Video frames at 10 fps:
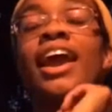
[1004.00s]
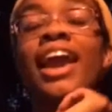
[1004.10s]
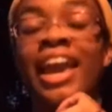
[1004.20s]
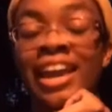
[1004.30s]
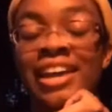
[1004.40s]

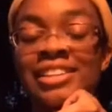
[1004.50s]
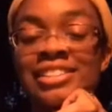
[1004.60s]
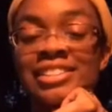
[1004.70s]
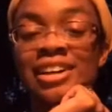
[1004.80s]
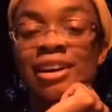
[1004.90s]
And
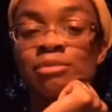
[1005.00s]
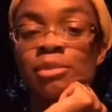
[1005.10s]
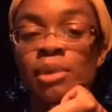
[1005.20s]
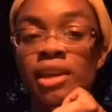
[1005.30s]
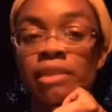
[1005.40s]

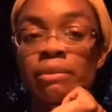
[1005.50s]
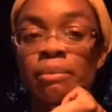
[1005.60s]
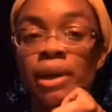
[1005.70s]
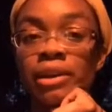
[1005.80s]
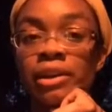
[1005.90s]
to make it even
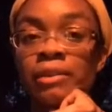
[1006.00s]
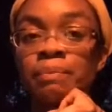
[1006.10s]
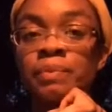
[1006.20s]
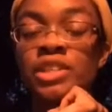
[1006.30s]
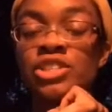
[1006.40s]
better,
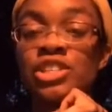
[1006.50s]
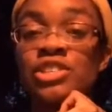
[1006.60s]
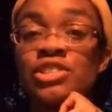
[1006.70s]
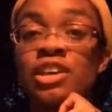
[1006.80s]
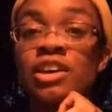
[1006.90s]
she
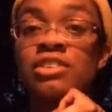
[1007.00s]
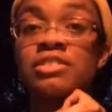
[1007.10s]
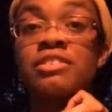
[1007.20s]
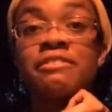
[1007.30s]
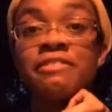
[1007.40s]
sells
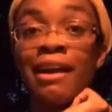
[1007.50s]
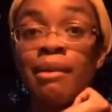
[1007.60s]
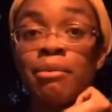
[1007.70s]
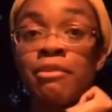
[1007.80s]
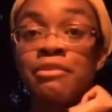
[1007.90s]

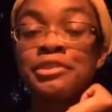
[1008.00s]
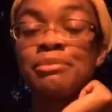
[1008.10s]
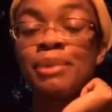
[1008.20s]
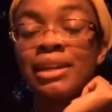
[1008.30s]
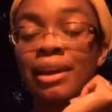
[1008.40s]
fiber for
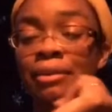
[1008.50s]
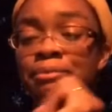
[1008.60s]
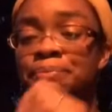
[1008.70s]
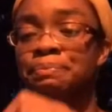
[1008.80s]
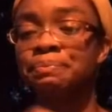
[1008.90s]
spinning.
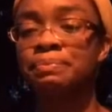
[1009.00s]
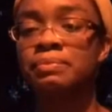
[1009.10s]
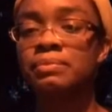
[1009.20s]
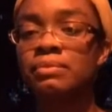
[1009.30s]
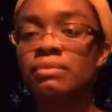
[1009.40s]

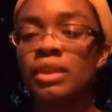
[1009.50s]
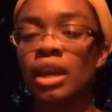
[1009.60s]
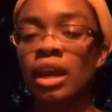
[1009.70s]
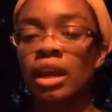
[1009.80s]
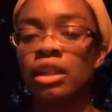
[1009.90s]

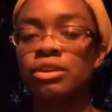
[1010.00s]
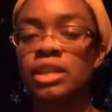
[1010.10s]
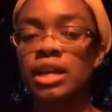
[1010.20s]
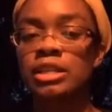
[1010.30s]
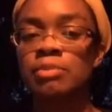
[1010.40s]
And I learned
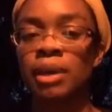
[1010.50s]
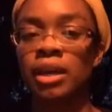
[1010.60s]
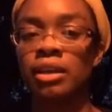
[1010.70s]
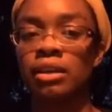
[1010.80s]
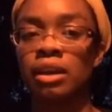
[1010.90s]
how to
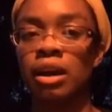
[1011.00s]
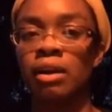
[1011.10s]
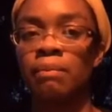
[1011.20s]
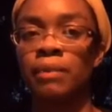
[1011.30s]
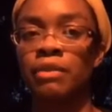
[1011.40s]
spin
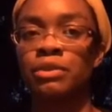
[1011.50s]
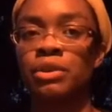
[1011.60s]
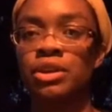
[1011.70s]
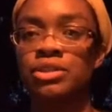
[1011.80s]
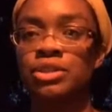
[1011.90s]
a few
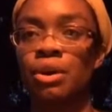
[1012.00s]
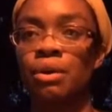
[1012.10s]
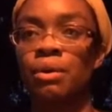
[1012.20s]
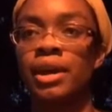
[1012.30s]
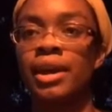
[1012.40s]
years
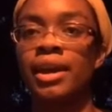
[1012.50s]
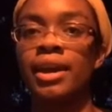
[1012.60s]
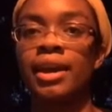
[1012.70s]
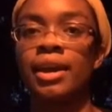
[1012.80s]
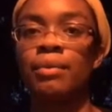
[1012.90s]
ago
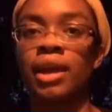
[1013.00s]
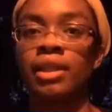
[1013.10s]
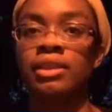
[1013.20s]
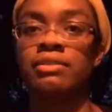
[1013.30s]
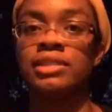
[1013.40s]
when I
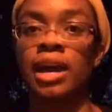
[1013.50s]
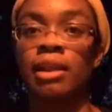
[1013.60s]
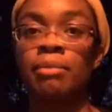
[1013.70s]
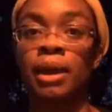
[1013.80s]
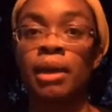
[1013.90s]
lived in
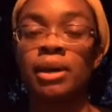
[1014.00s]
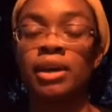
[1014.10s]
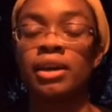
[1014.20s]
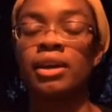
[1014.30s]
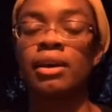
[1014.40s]
Alabama,
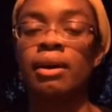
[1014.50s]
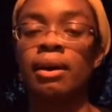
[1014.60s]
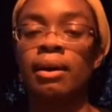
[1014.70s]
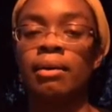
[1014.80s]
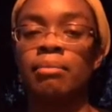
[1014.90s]

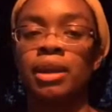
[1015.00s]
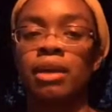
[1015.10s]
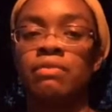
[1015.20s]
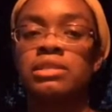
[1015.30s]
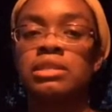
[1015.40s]
but
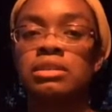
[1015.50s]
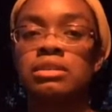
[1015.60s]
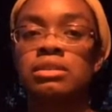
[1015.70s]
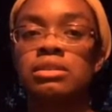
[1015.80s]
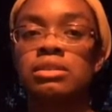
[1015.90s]
I've
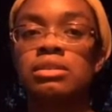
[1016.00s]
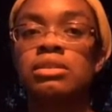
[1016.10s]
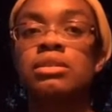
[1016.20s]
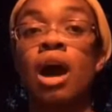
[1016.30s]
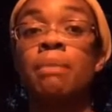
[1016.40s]
since
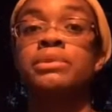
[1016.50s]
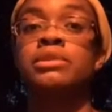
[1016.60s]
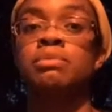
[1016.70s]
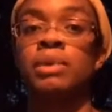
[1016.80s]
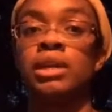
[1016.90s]
stopped
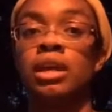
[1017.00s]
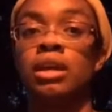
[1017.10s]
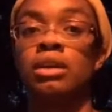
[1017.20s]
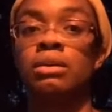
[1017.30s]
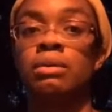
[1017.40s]
spinning
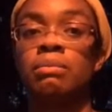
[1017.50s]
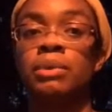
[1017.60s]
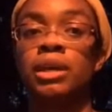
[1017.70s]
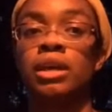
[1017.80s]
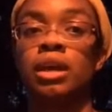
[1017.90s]

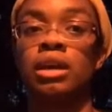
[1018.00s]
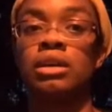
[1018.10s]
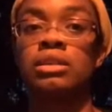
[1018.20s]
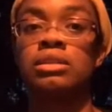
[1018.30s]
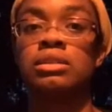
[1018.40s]

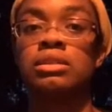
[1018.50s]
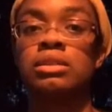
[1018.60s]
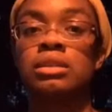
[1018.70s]
because,